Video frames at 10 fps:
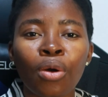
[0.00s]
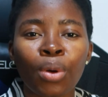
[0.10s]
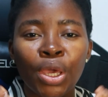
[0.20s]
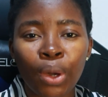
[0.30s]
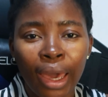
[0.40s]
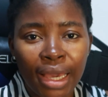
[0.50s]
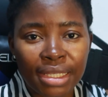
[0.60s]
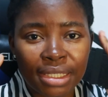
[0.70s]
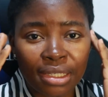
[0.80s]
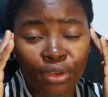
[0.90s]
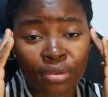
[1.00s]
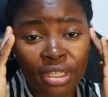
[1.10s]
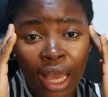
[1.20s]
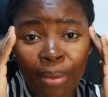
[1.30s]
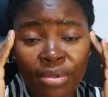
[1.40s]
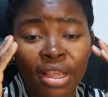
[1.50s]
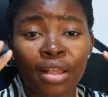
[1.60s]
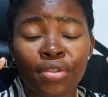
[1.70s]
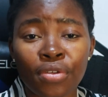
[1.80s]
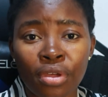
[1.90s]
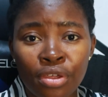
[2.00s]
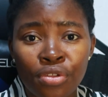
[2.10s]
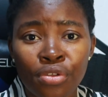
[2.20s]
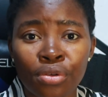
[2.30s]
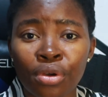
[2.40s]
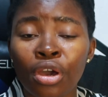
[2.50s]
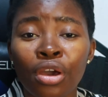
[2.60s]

when your hair your scalp starts to itch you